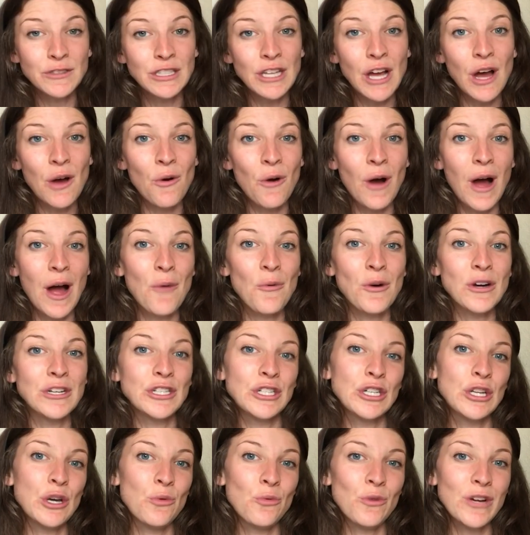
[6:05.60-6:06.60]
so, I want
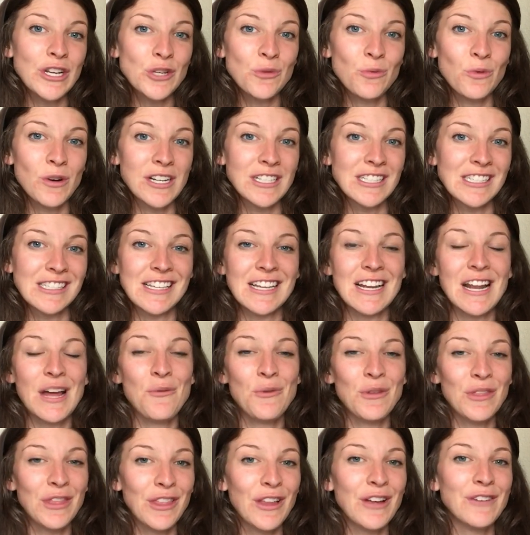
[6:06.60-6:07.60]
to know which ones and I
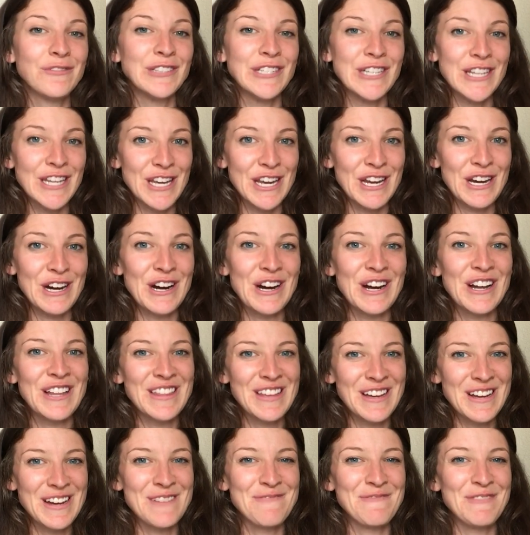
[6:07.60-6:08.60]
would love to hear in
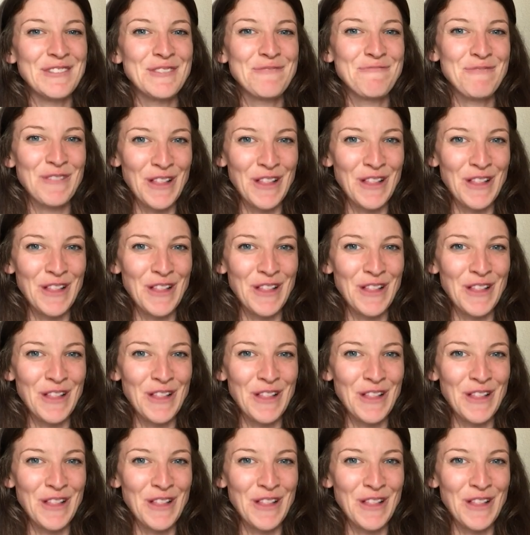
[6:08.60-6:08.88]
the comments